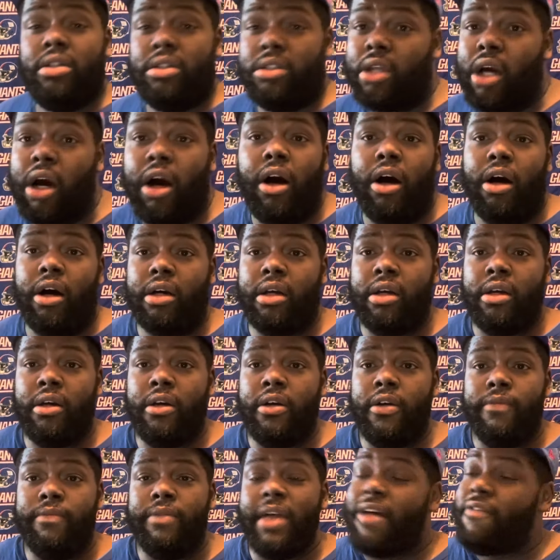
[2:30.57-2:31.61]
Dog,
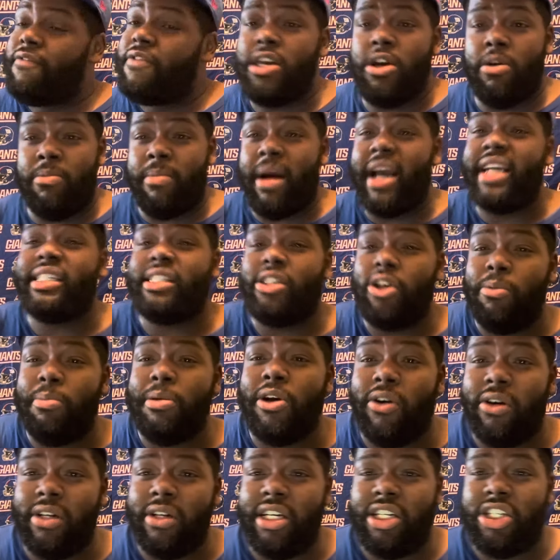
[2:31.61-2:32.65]
that video might still be
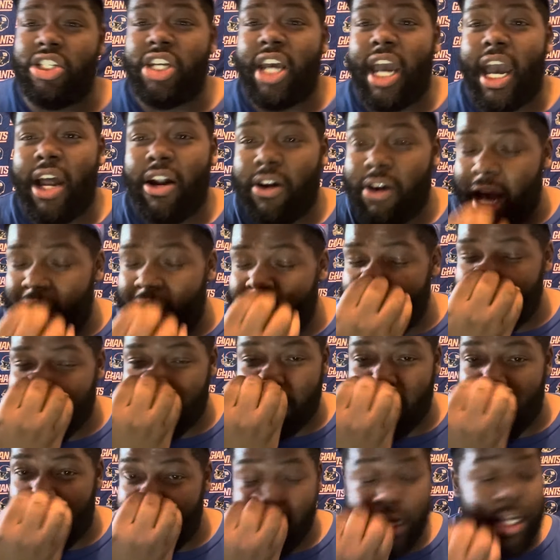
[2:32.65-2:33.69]
on this channel. I gotta
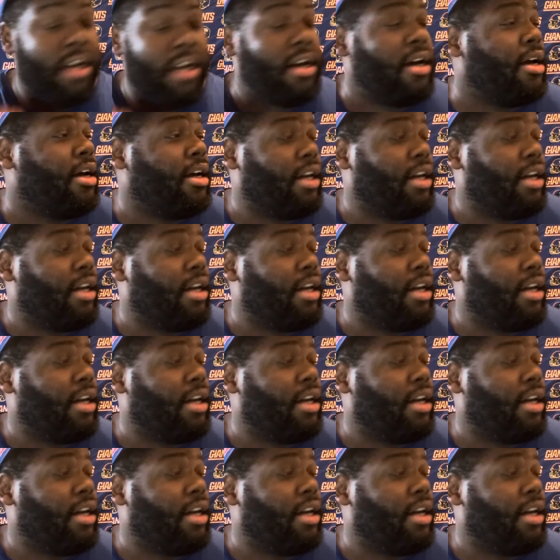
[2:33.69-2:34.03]
find it.